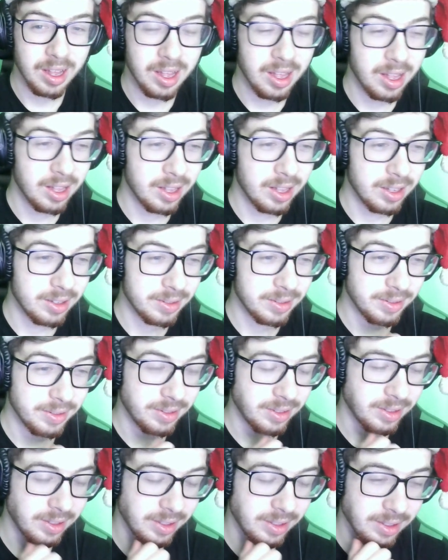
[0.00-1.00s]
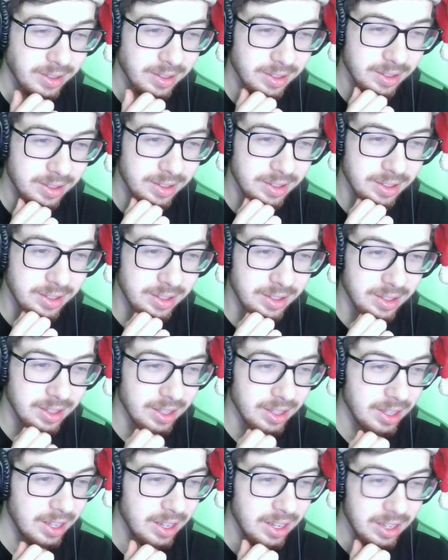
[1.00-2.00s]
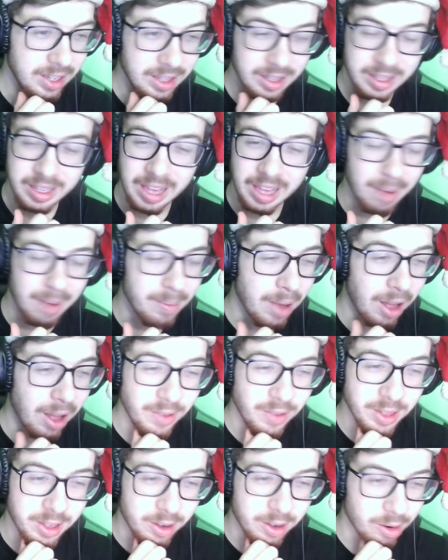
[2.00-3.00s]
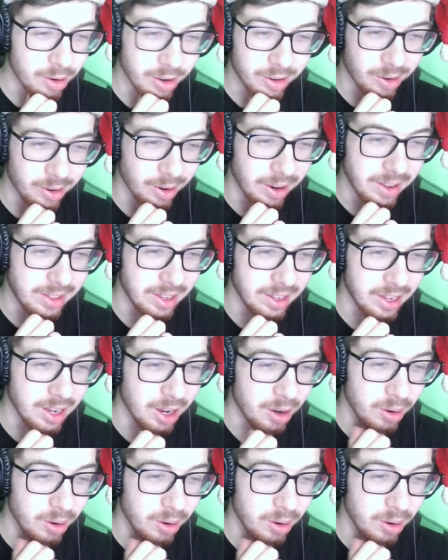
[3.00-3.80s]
Jeremiah, what of our game night? Yeah, Melvin's He's going crazy, ready, yo.